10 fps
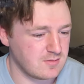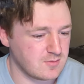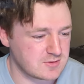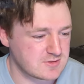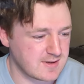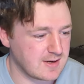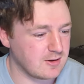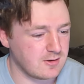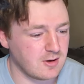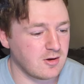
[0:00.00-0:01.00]
we'll try.
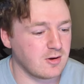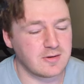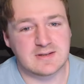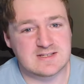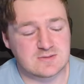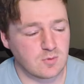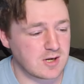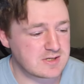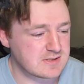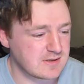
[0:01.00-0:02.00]
I'll at least
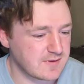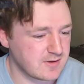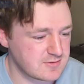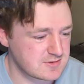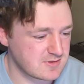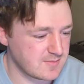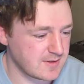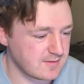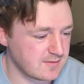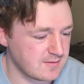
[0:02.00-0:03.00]
watch it if I don't stream
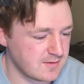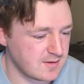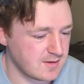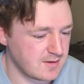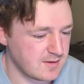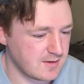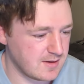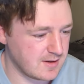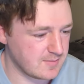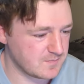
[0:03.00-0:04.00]
it.
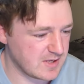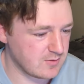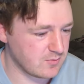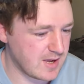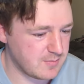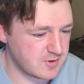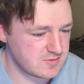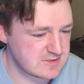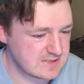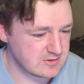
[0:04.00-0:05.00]
Okay.
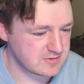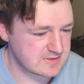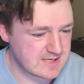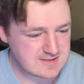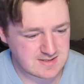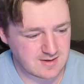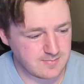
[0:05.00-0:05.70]
Rabideau's Eels. Okay. This is like a